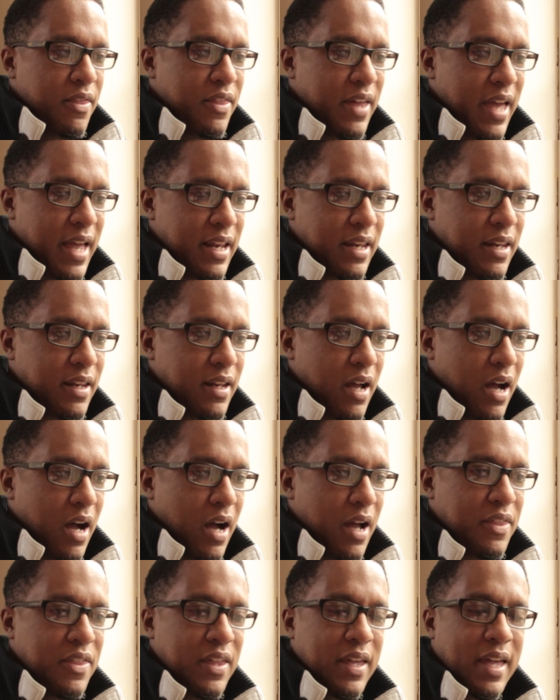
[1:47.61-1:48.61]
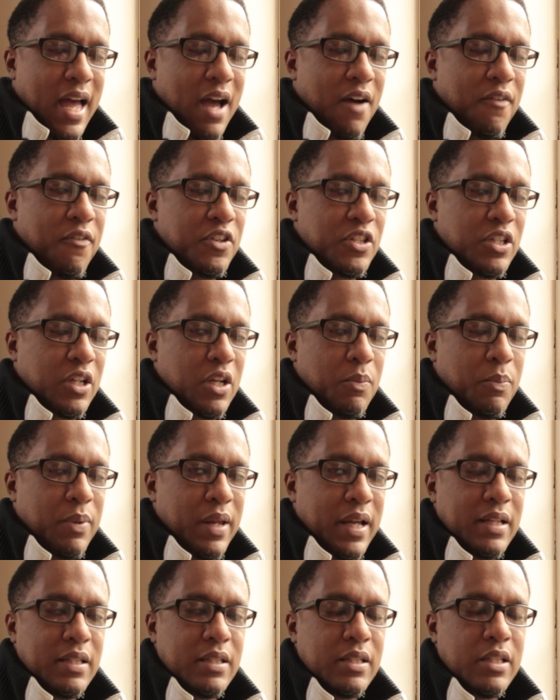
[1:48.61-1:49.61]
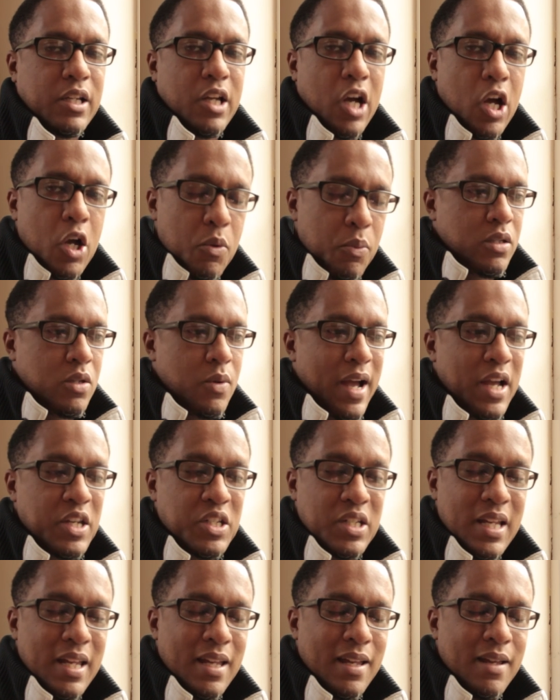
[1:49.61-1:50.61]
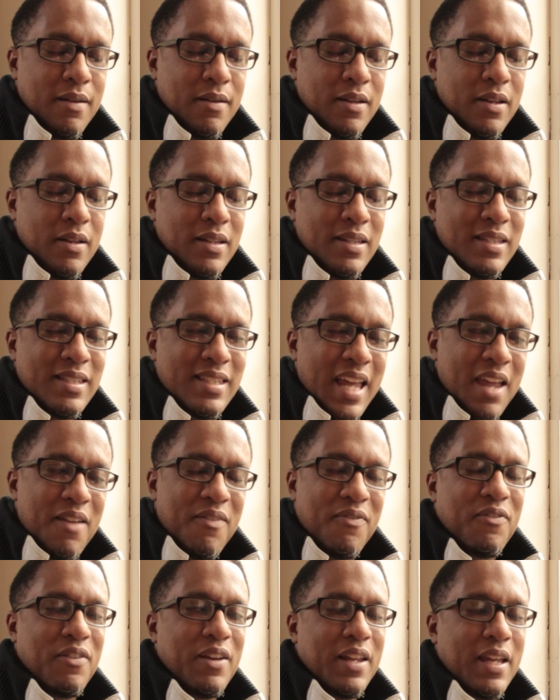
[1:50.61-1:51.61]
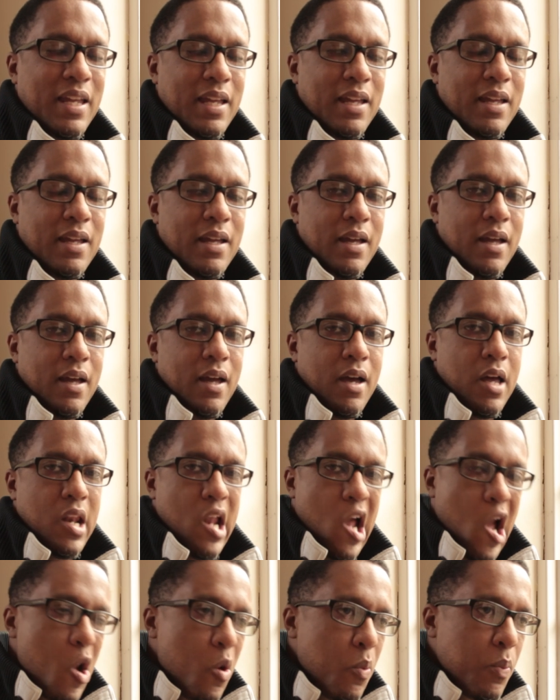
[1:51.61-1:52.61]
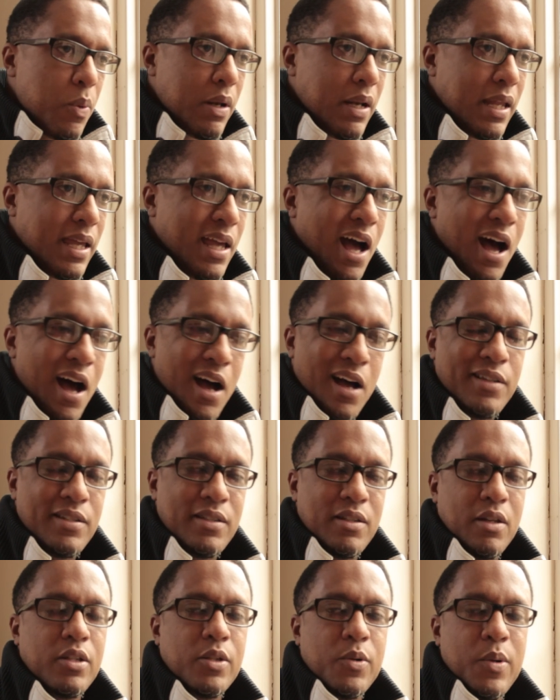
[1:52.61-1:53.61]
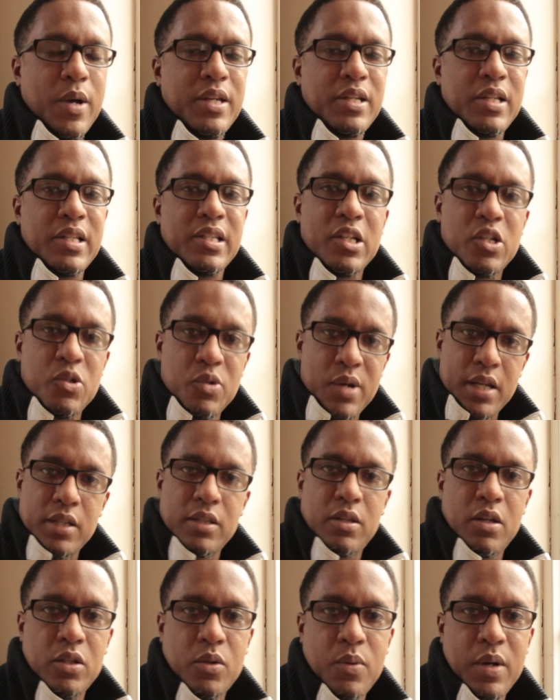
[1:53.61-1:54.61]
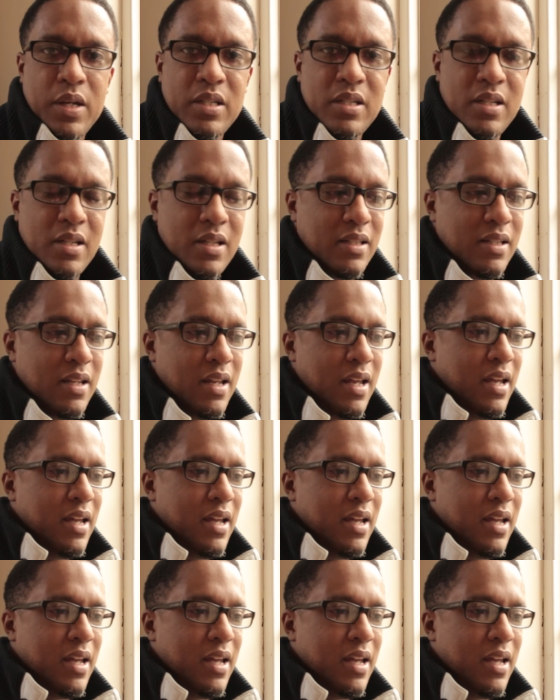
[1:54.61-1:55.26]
then I think Alpha is a good place to go to actually safely and openly ask those questions, address those questions